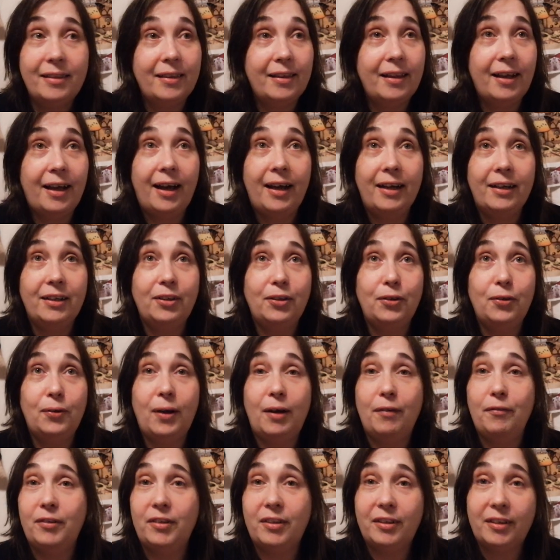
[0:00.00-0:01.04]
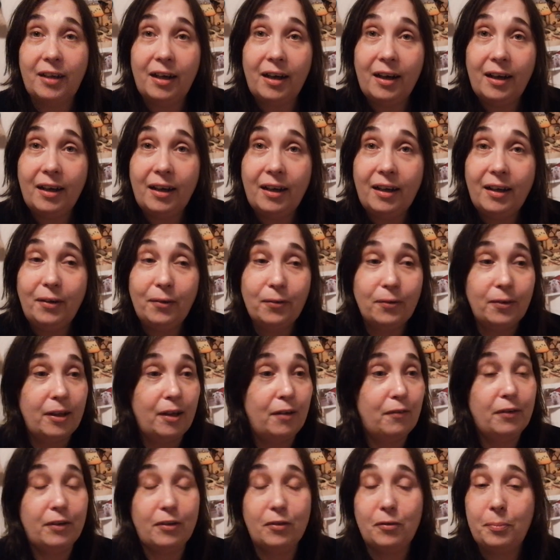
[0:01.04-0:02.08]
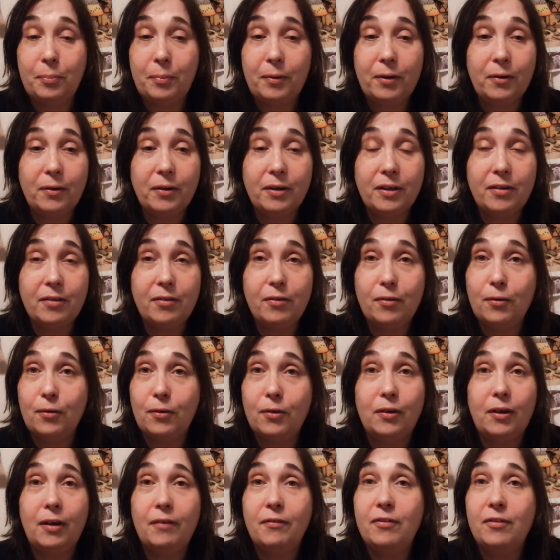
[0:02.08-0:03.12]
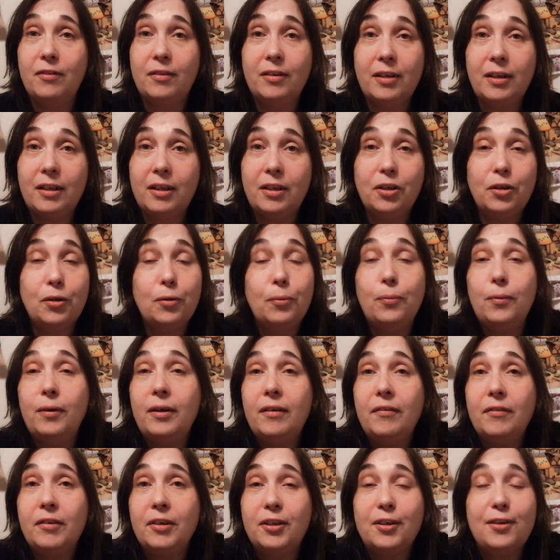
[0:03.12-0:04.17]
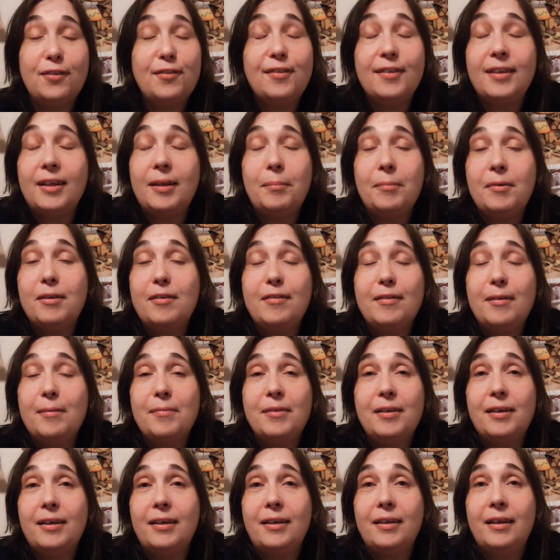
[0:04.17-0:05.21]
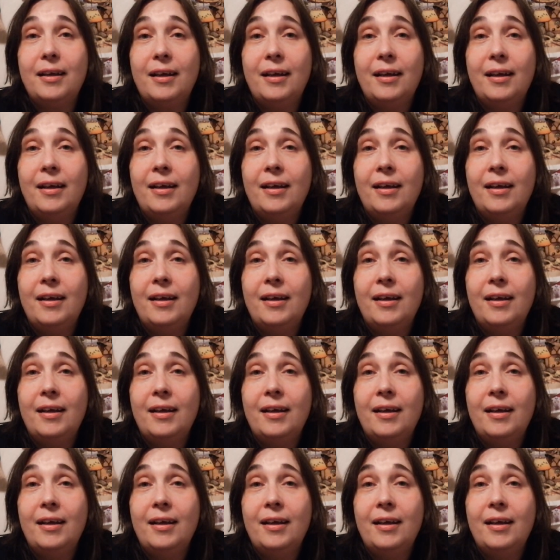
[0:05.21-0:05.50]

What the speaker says: that you have done, or you have experienced, or you have stitched, whatever, just tell me something